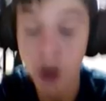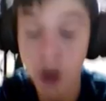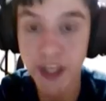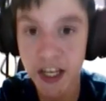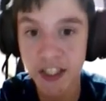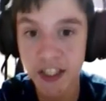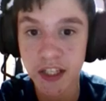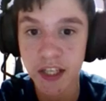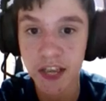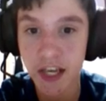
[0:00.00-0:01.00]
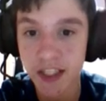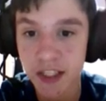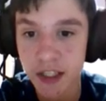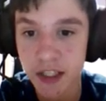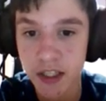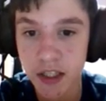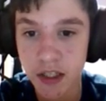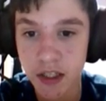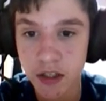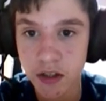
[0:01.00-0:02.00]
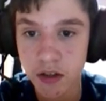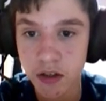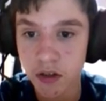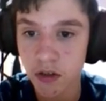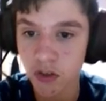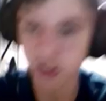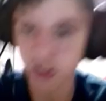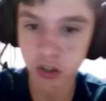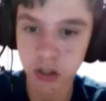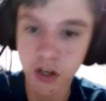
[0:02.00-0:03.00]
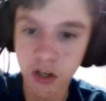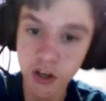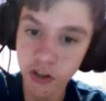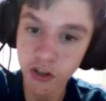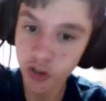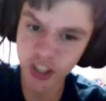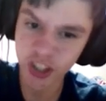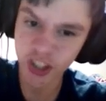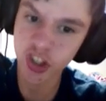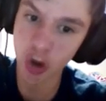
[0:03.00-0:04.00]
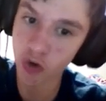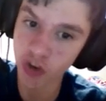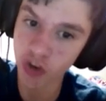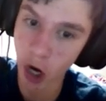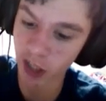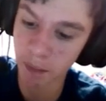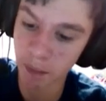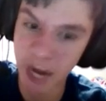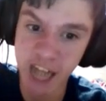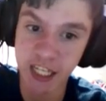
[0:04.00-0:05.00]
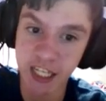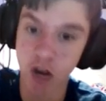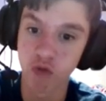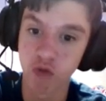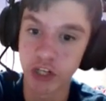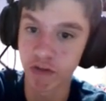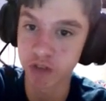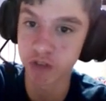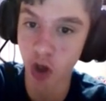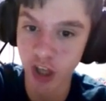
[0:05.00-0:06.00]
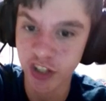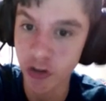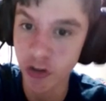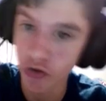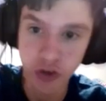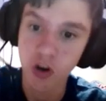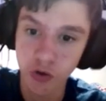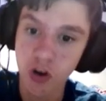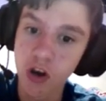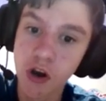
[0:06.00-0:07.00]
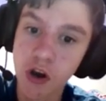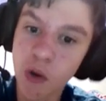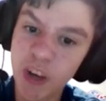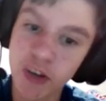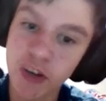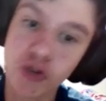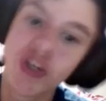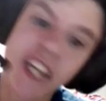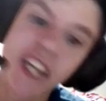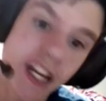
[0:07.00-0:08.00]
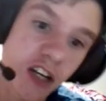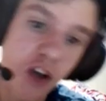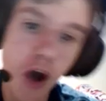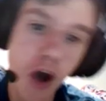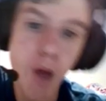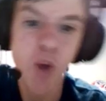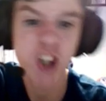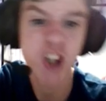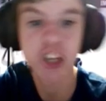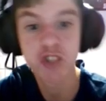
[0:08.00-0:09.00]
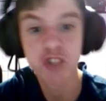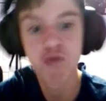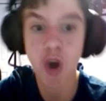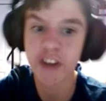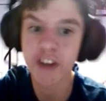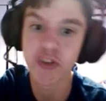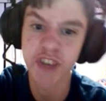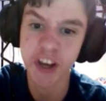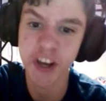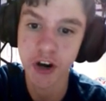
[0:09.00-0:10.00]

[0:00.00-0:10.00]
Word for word: Yes! Yes! Ugh, you just don't know how to back down when you've lost, do you? Why don't you get it? Mark doesn't want you here.